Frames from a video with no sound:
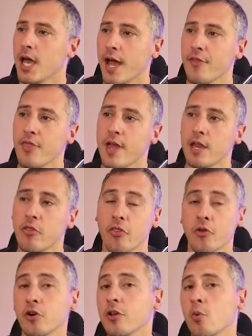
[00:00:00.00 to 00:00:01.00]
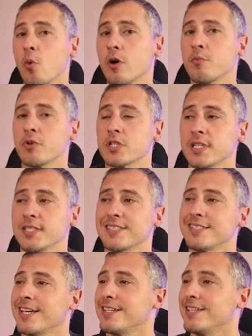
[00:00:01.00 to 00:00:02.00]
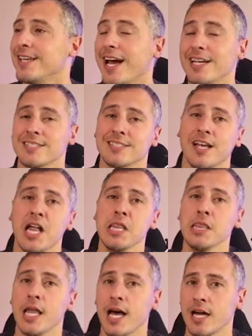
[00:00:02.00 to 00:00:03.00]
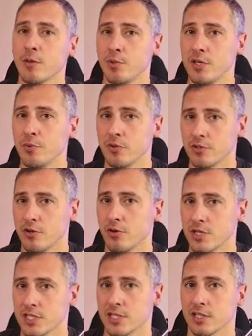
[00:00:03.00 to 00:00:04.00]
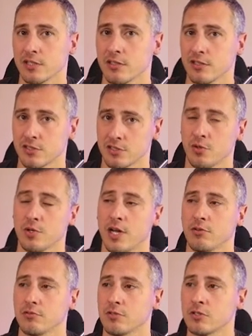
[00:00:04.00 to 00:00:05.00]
And then thirty-one percent said, yes, a lot of people are noticing a slowdown.